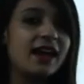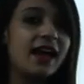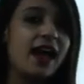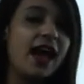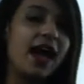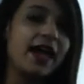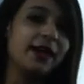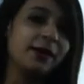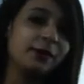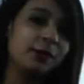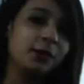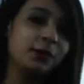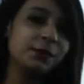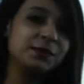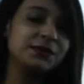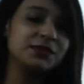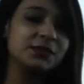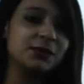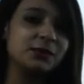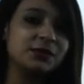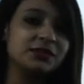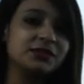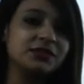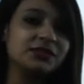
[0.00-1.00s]
I hope
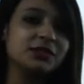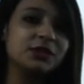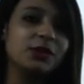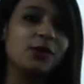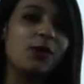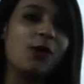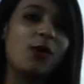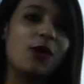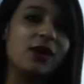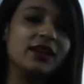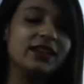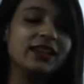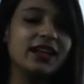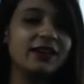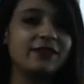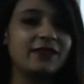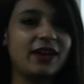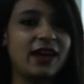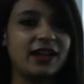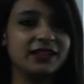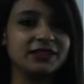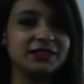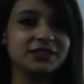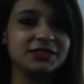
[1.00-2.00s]
students you all have
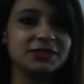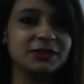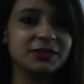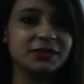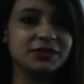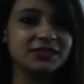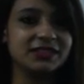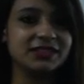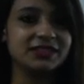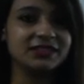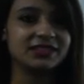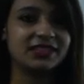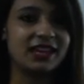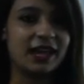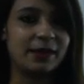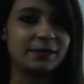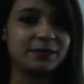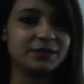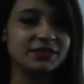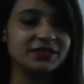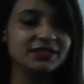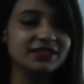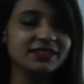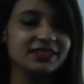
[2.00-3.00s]
understood this
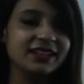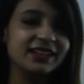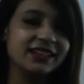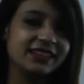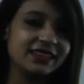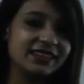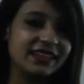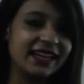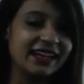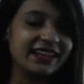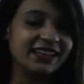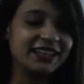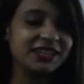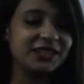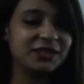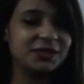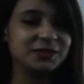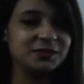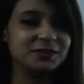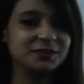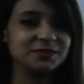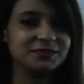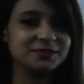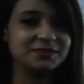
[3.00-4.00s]
chapter. Thank you.